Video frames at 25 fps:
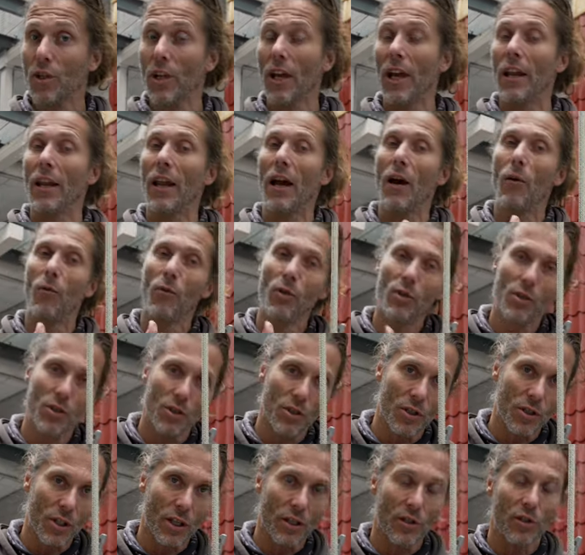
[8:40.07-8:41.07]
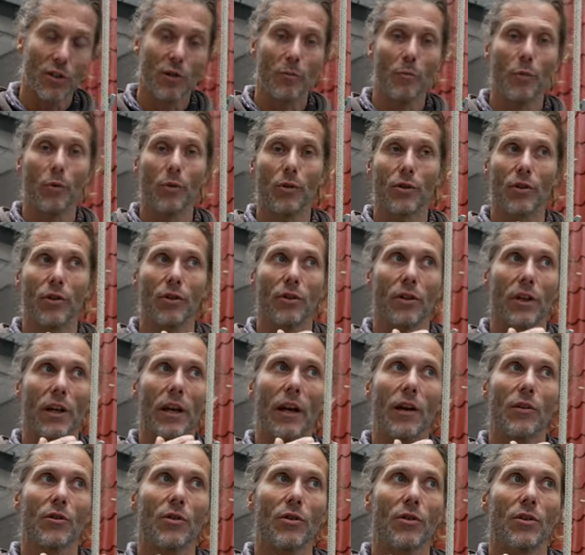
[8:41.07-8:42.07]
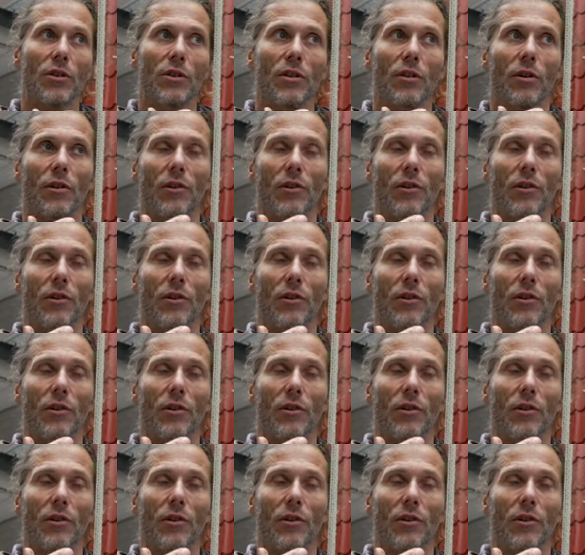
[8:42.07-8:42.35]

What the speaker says: and I would suggest you put your casualty